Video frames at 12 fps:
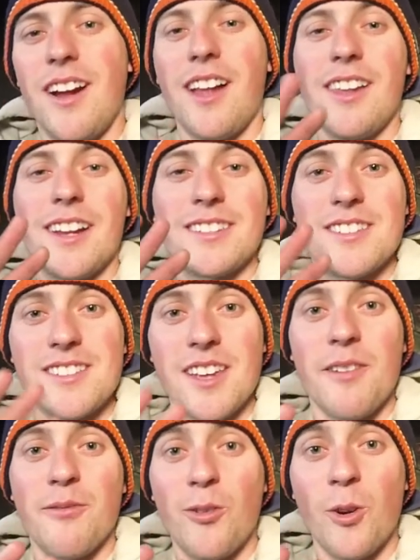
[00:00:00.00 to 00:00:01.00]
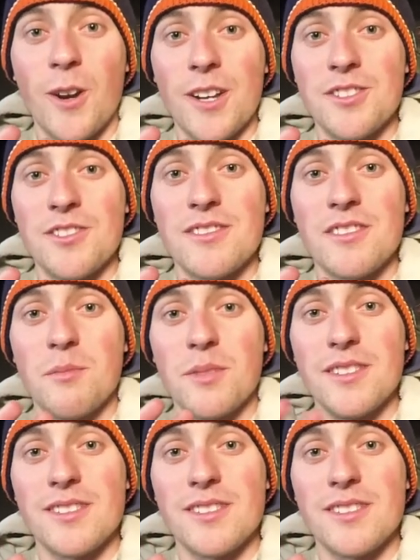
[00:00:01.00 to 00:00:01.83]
I like to say four inches to be